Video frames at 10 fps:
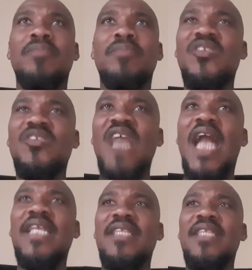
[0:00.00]

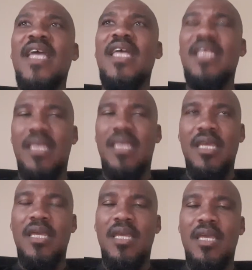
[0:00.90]
decided that
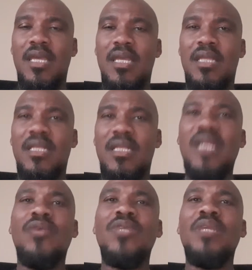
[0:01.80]
they
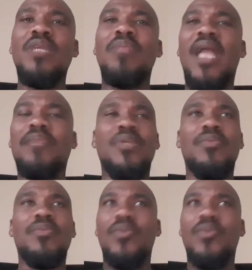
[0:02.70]
don't need black people.